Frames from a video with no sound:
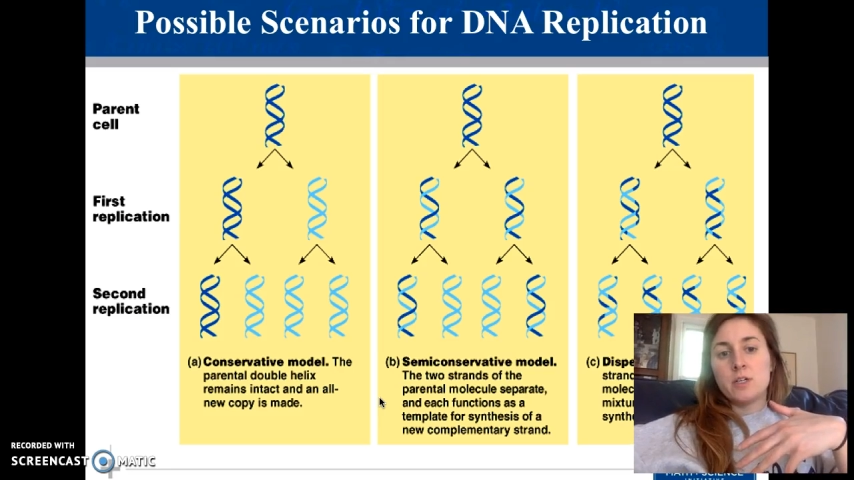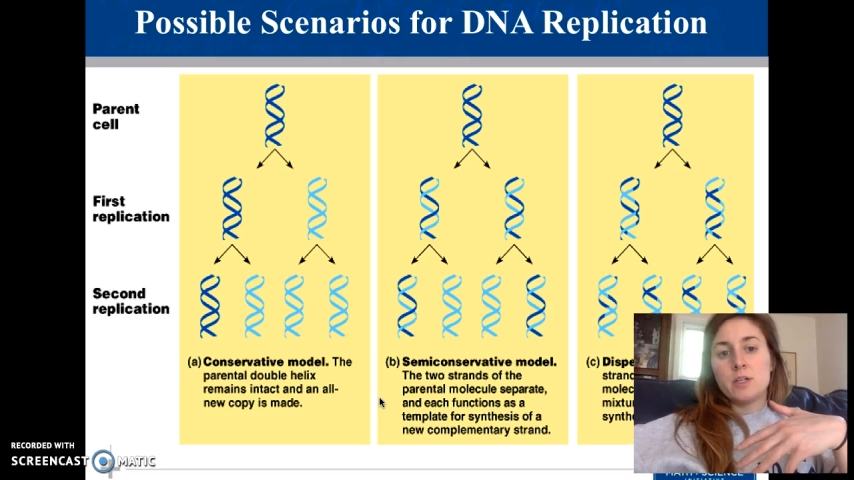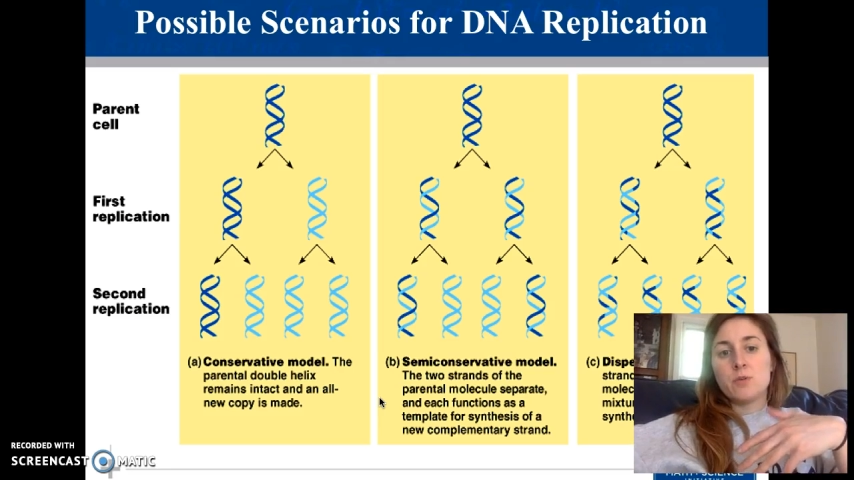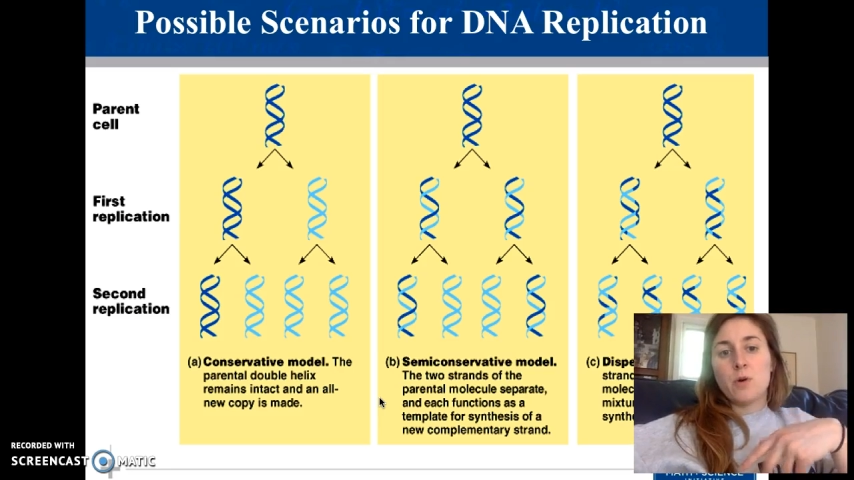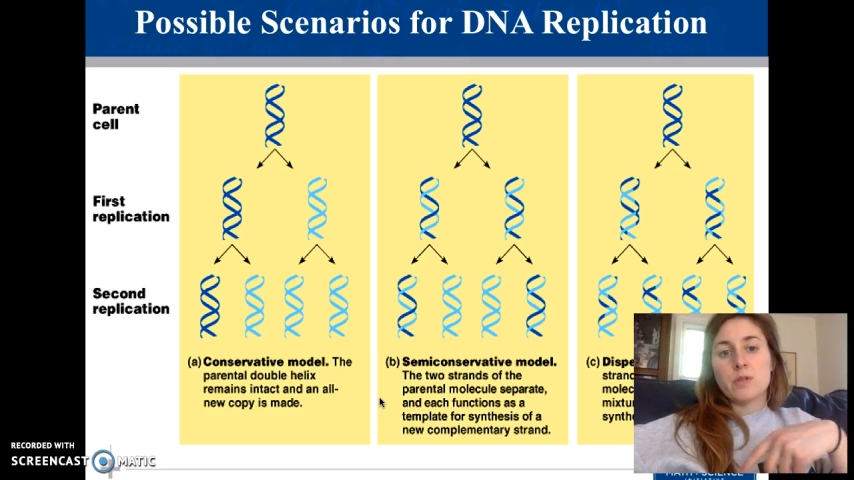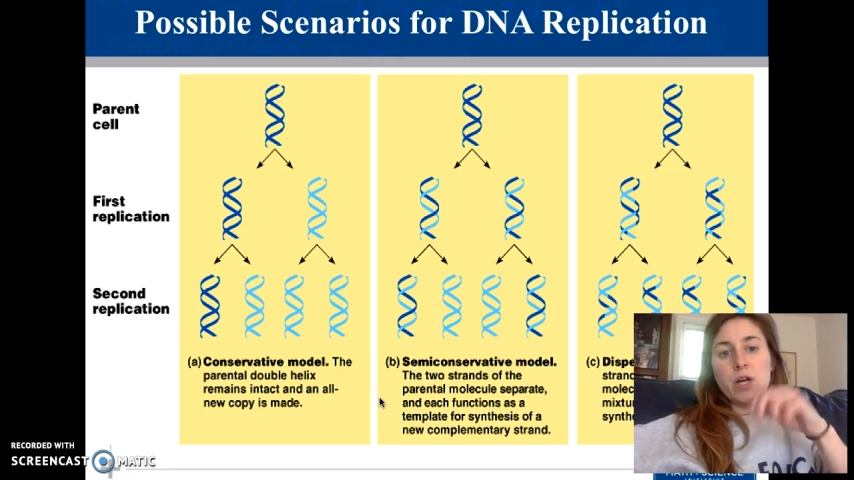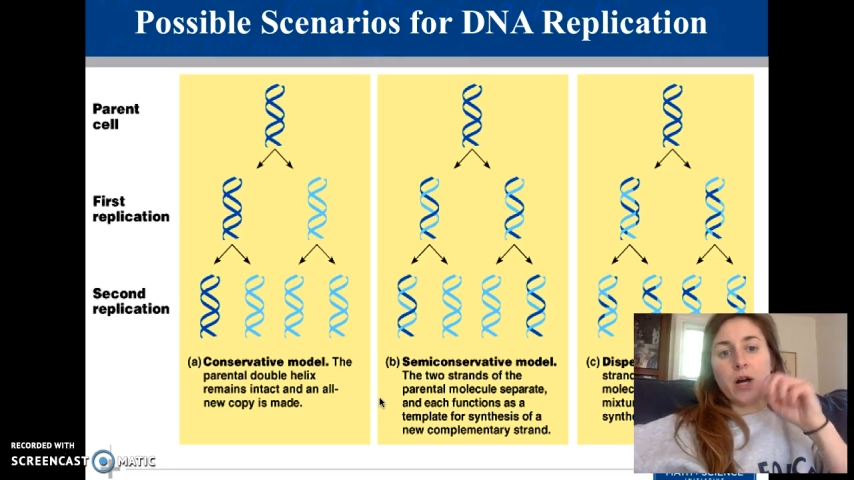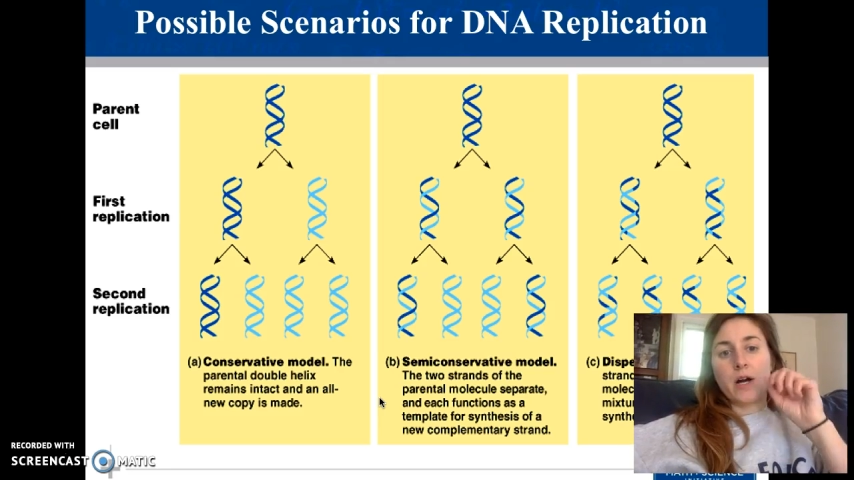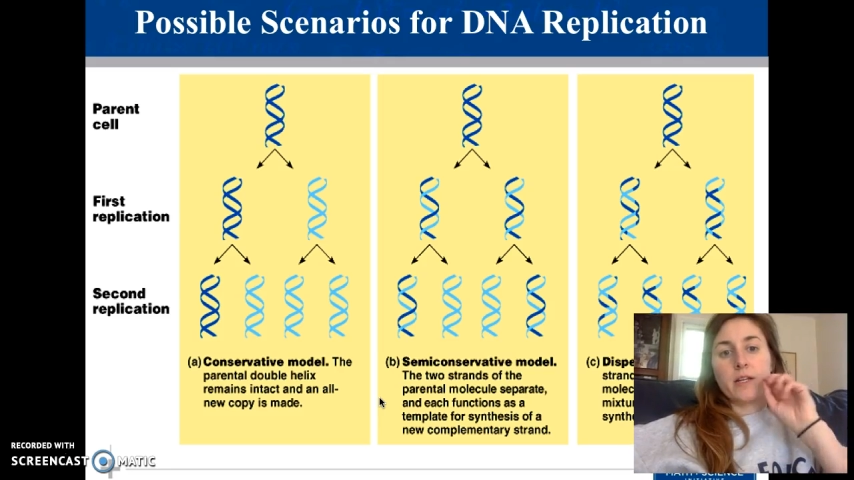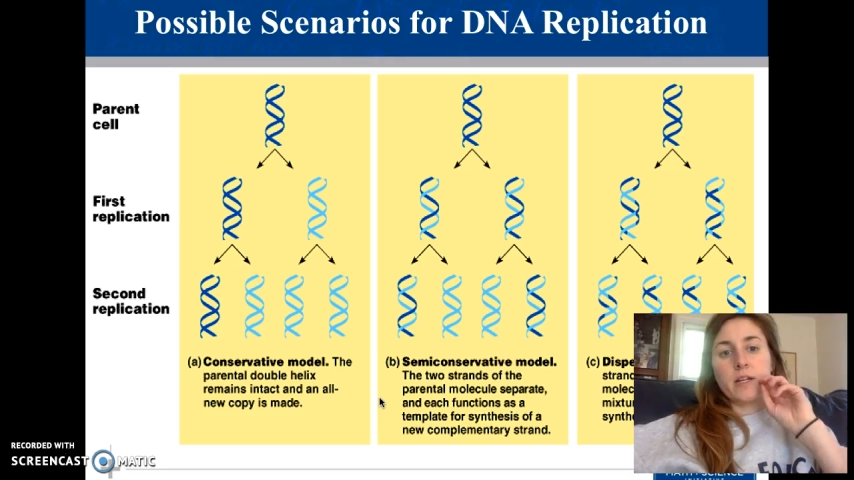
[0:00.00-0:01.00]
you always
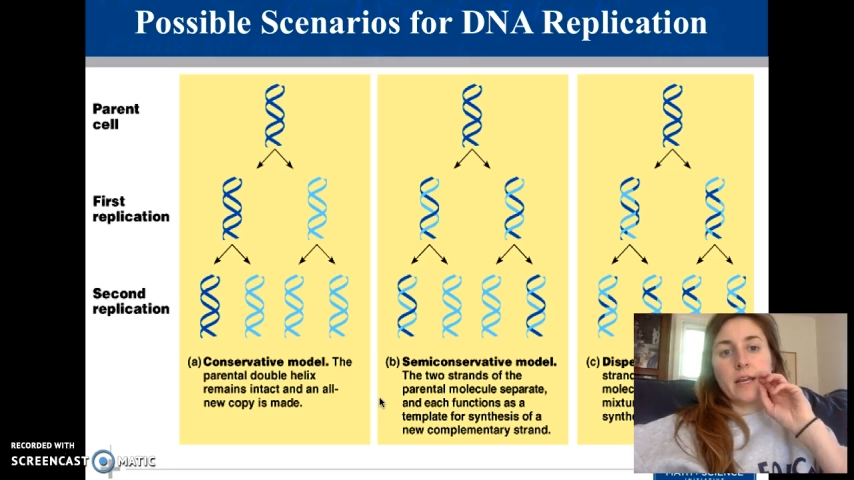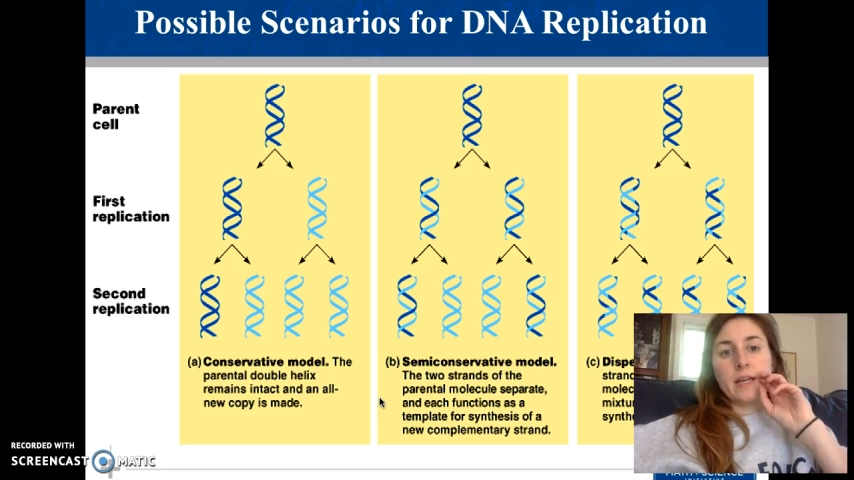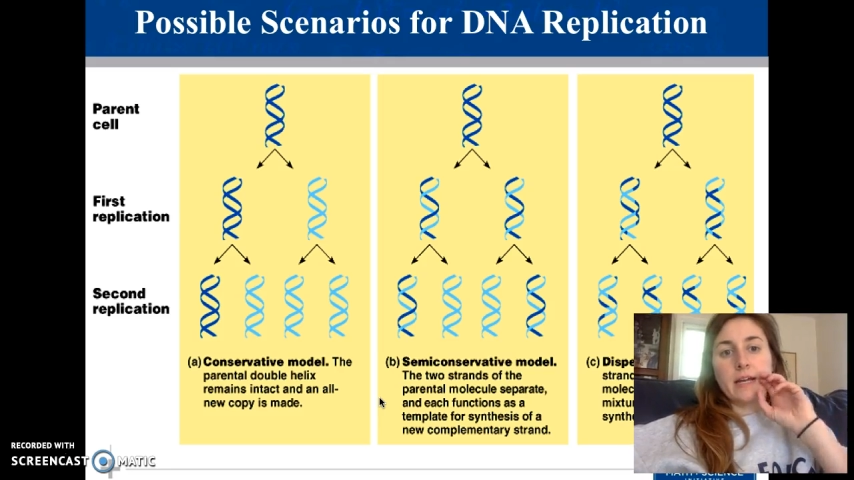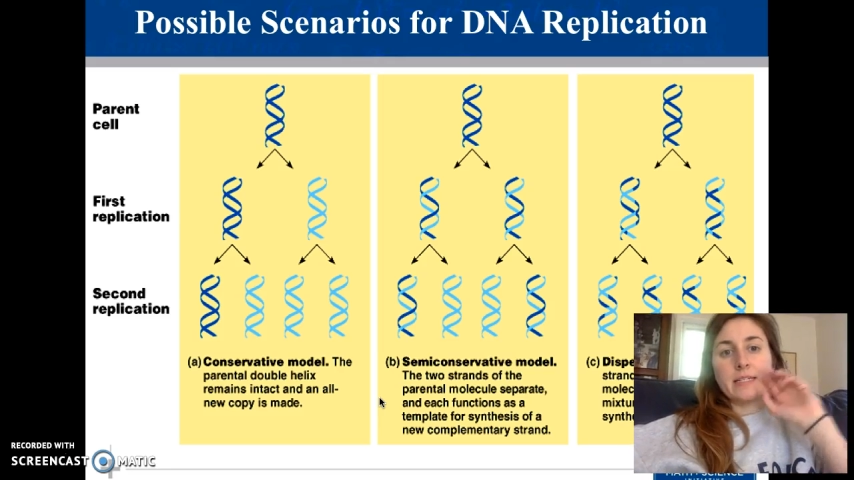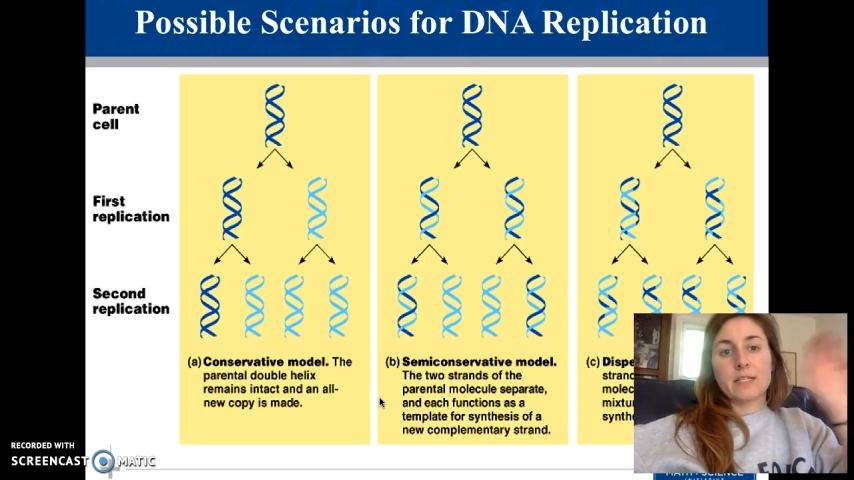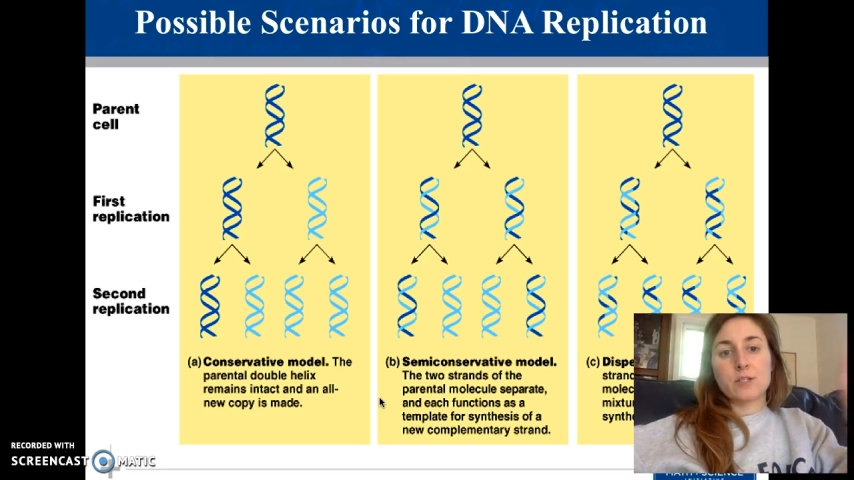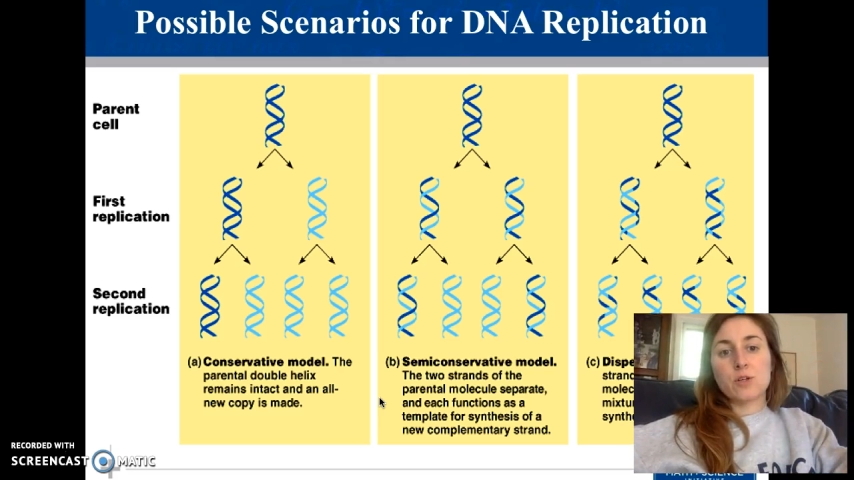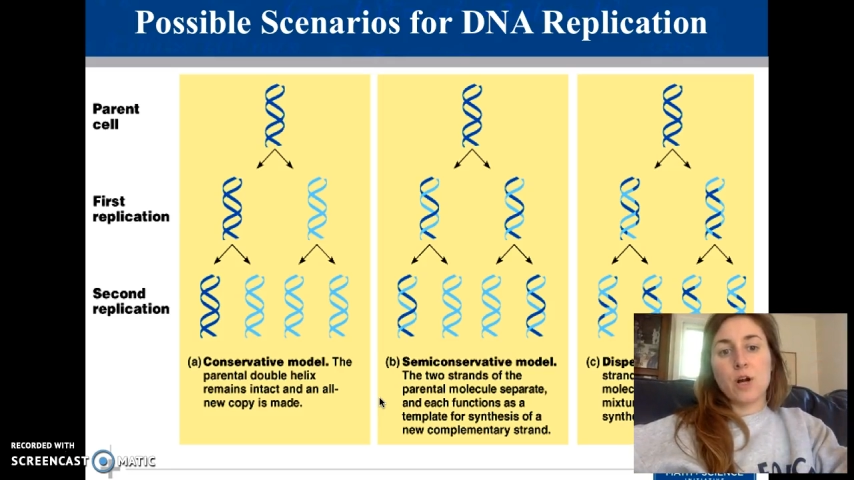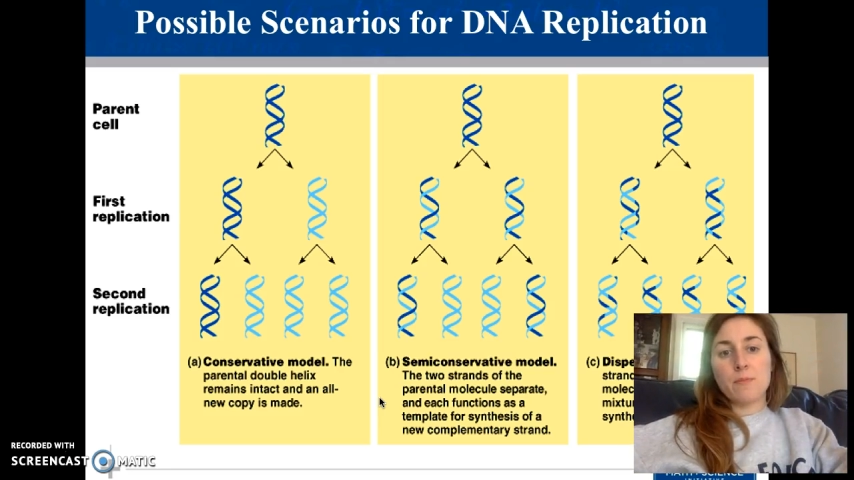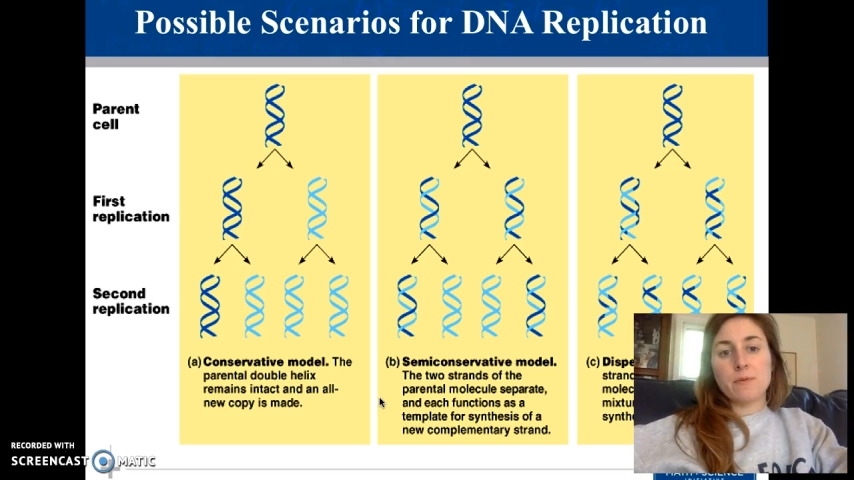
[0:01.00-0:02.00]
got an identical
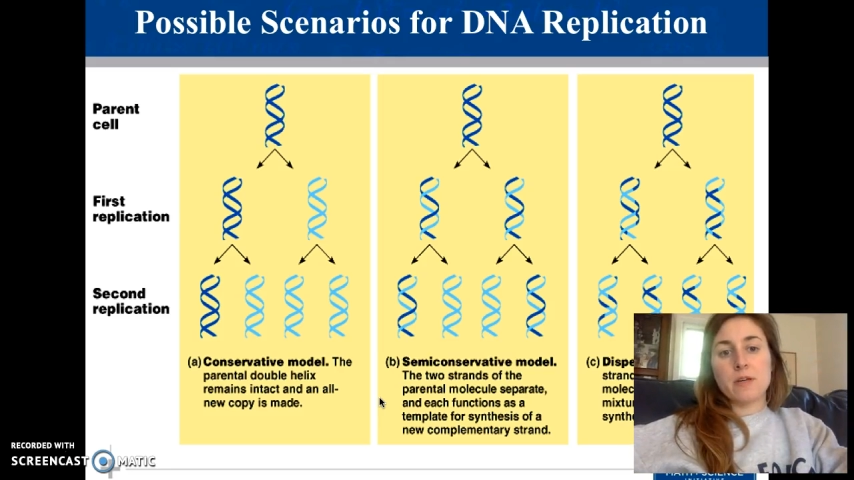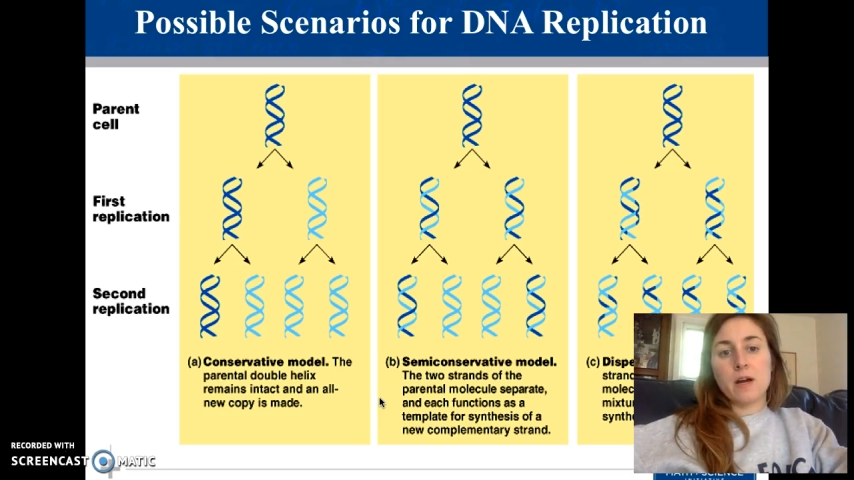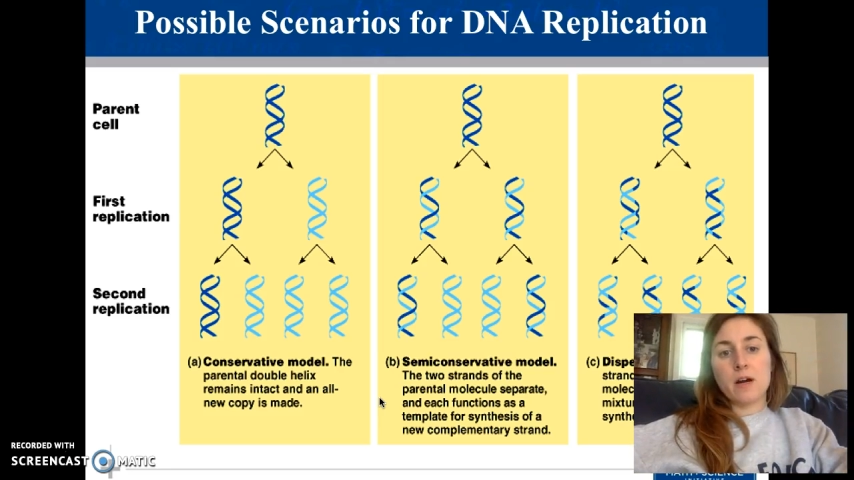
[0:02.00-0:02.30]
copy